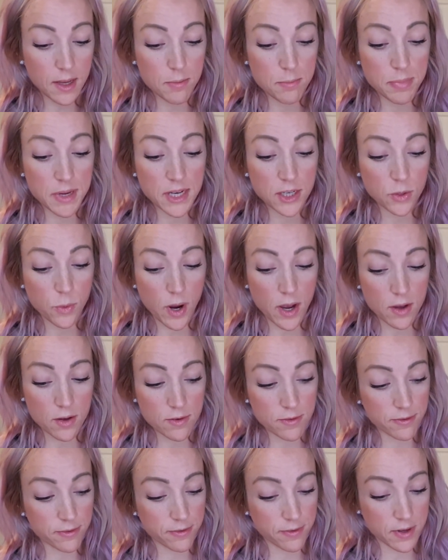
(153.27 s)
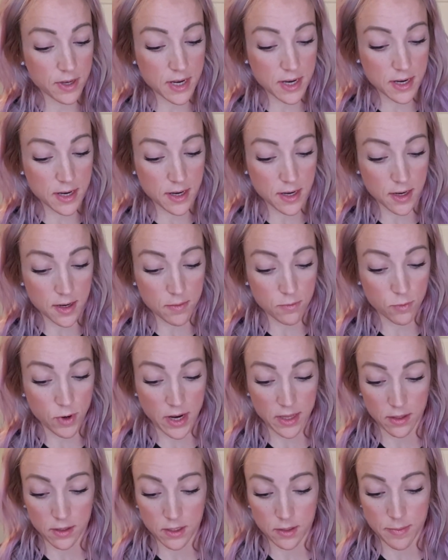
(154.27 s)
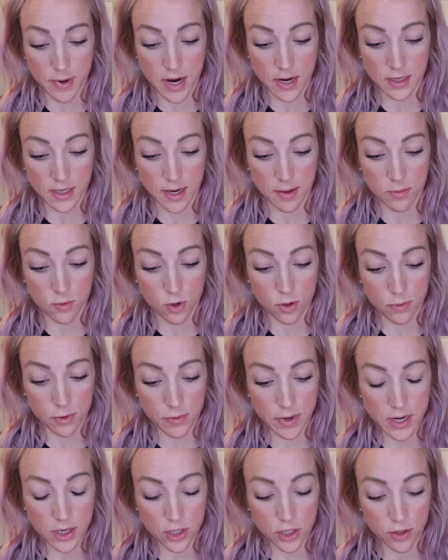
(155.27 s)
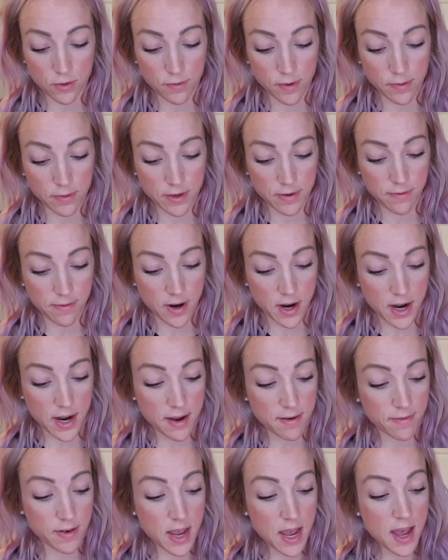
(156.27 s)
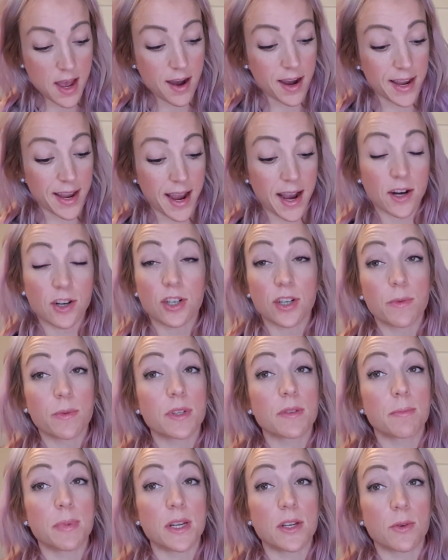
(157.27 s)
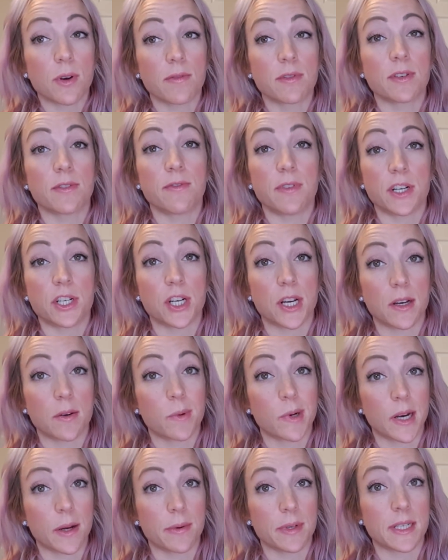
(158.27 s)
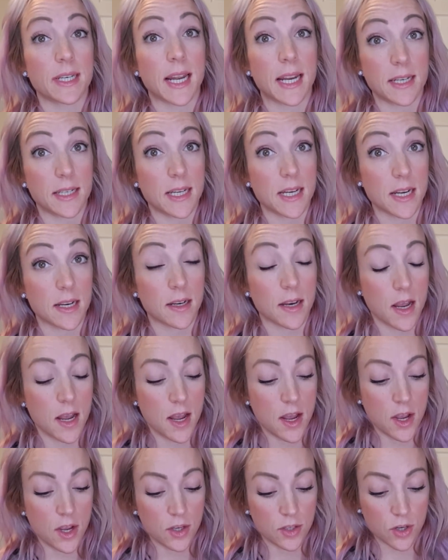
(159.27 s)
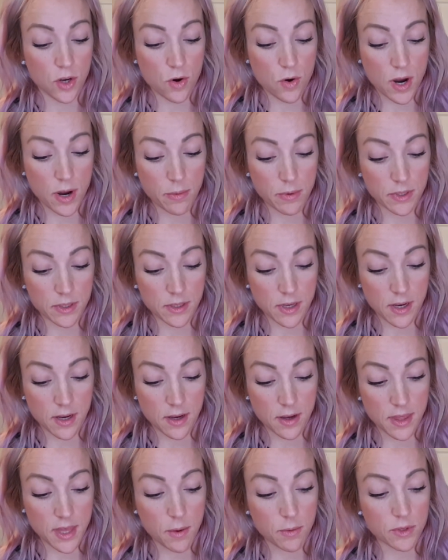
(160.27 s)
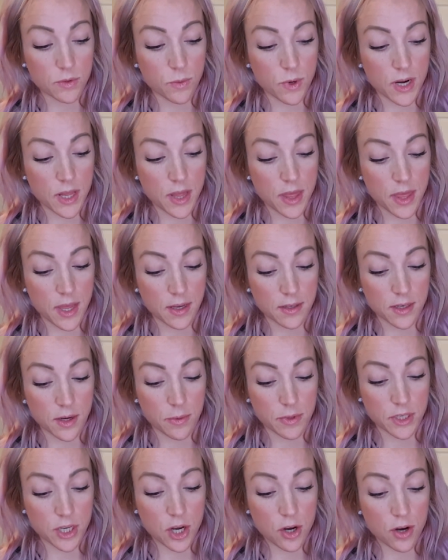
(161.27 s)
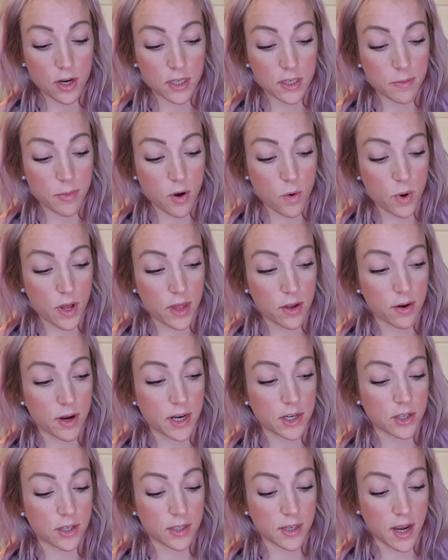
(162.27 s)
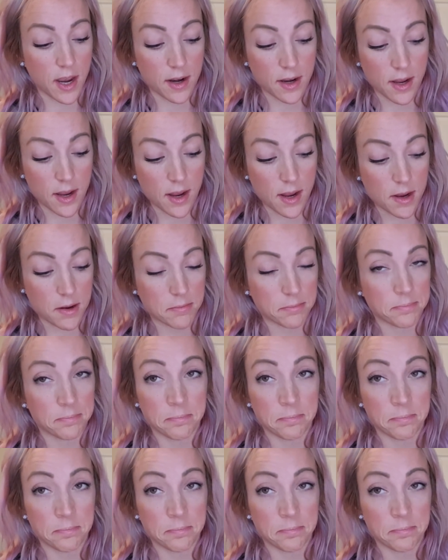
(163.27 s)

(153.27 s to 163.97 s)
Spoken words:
B12, right in the smack dab normal range, 255. I actually was B12 deficient when I was 19. So I was that was one of the things I was curious about, whether I just had a